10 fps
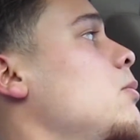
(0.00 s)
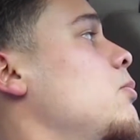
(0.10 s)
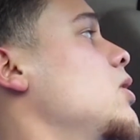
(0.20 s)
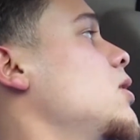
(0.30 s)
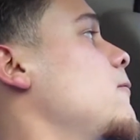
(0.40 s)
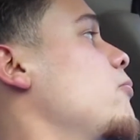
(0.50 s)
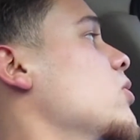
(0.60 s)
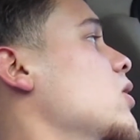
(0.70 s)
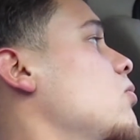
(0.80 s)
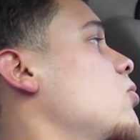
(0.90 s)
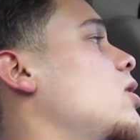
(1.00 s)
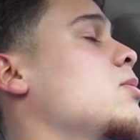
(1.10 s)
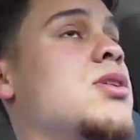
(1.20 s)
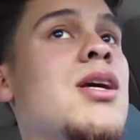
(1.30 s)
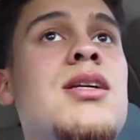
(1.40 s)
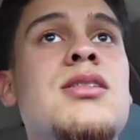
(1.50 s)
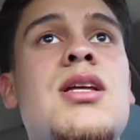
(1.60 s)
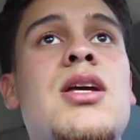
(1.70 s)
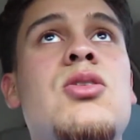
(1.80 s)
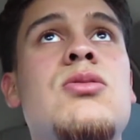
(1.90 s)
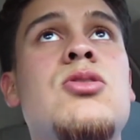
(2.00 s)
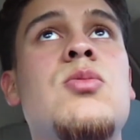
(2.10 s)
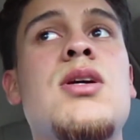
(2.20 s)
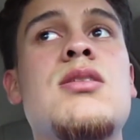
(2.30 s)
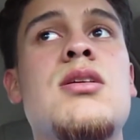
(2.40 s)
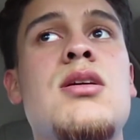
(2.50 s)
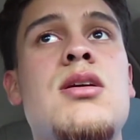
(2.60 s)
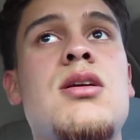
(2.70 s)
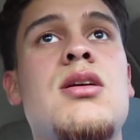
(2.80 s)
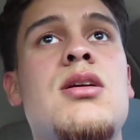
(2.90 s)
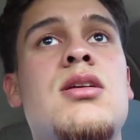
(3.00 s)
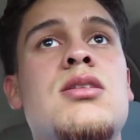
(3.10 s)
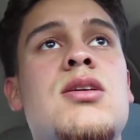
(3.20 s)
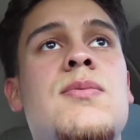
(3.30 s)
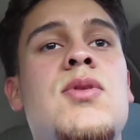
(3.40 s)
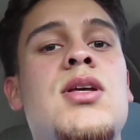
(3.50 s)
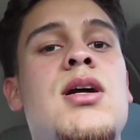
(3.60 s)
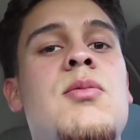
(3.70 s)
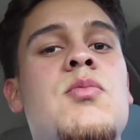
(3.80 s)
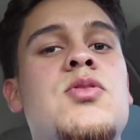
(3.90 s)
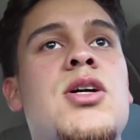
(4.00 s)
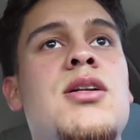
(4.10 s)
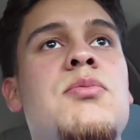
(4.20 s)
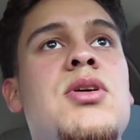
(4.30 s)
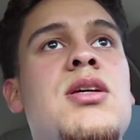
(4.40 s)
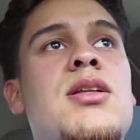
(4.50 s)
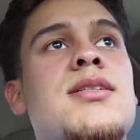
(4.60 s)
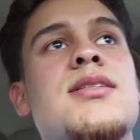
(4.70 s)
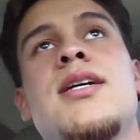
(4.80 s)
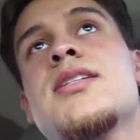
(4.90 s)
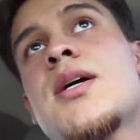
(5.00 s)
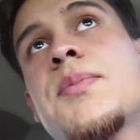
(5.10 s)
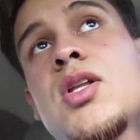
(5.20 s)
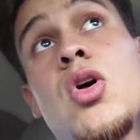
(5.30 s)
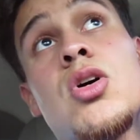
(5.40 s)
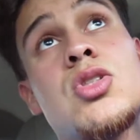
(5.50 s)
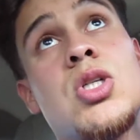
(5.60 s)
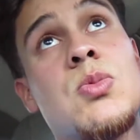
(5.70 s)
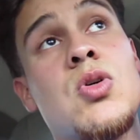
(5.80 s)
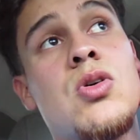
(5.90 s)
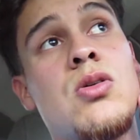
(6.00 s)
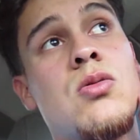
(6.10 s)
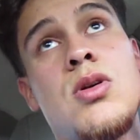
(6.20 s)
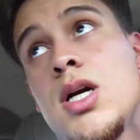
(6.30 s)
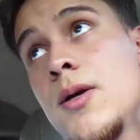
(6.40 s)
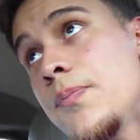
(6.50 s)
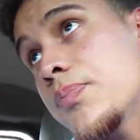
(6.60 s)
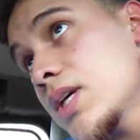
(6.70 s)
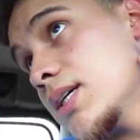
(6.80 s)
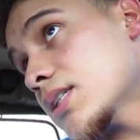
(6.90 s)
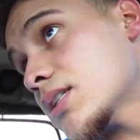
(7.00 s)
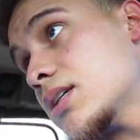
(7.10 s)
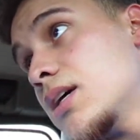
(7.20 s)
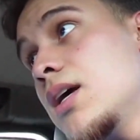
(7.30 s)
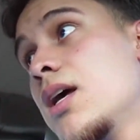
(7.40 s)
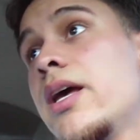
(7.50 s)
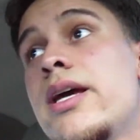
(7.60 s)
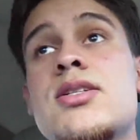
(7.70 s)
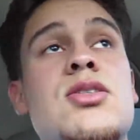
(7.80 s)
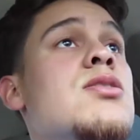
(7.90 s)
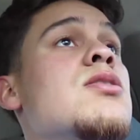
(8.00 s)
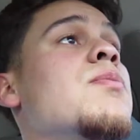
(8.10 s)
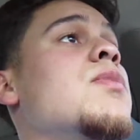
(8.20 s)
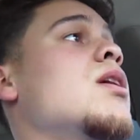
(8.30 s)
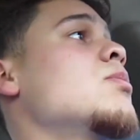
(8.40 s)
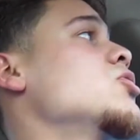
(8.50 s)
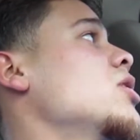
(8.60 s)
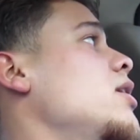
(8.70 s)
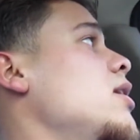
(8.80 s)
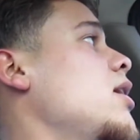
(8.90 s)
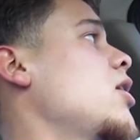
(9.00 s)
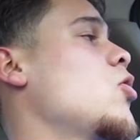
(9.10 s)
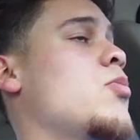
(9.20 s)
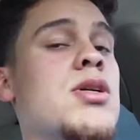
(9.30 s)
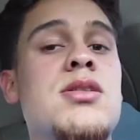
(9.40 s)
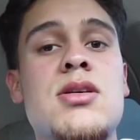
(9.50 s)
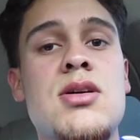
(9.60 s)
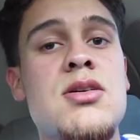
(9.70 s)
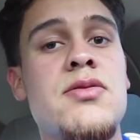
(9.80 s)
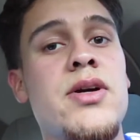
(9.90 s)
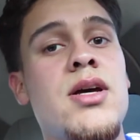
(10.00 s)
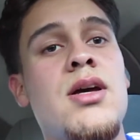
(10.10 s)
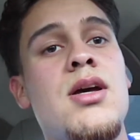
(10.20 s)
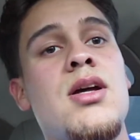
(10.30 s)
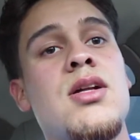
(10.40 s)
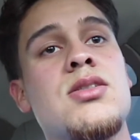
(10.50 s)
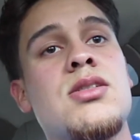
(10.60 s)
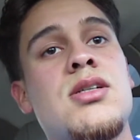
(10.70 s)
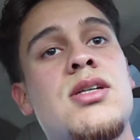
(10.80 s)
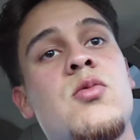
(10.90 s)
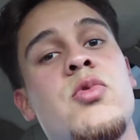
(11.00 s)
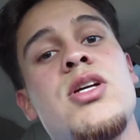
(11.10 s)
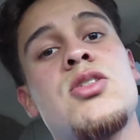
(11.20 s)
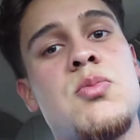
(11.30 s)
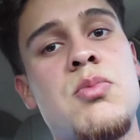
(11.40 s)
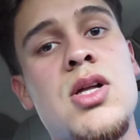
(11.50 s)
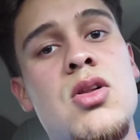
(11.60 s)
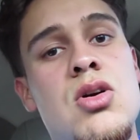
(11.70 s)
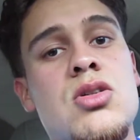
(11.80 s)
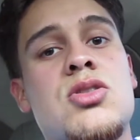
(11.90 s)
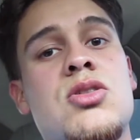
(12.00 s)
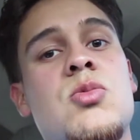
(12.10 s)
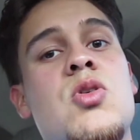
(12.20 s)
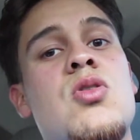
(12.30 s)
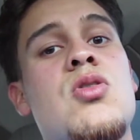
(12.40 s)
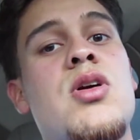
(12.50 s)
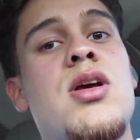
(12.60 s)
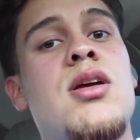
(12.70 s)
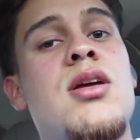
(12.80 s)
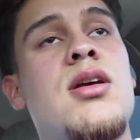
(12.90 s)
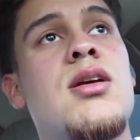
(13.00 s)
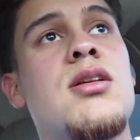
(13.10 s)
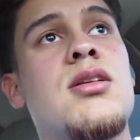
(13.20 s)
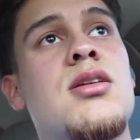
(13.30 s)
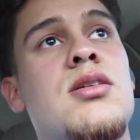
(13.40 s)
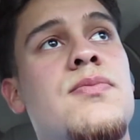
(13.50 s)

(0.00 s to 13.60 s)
But what I'm saying is like YouTube isn't something I'm trying to be. Like it's not my long-term goal, right? Yes it's just something I'm trying to help myself to reach my long-term goal and